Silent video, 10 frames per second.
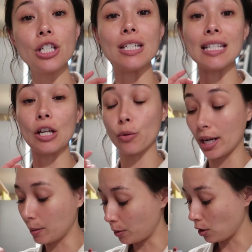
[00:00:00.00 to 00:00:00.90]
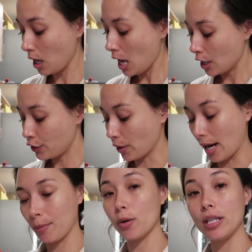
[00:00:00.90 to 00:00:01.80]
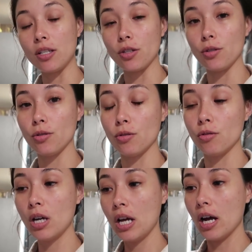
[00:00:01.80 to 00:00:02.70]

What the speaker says: She is incredible. So I'm going to